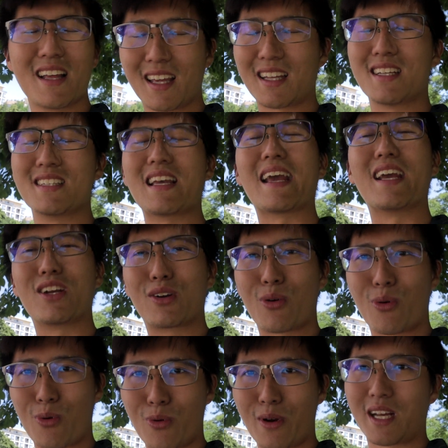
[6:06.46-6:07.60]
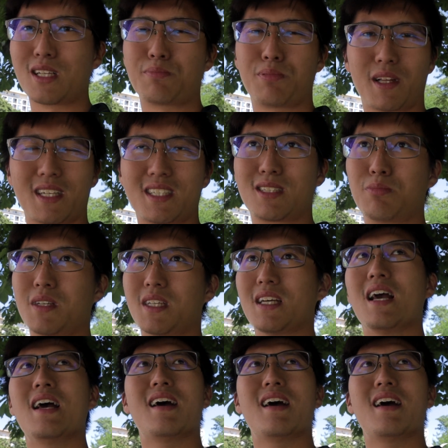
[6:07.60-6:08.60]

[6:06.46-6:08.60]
It is a great place to be,